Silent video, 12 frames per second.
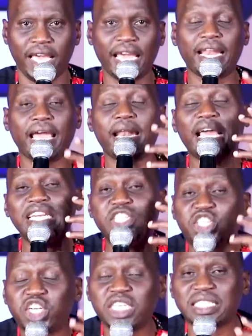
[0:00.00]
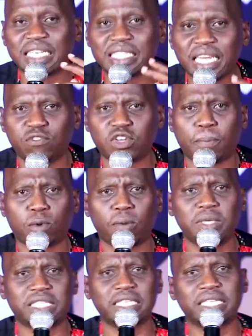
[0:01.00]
And Jesus left a promise.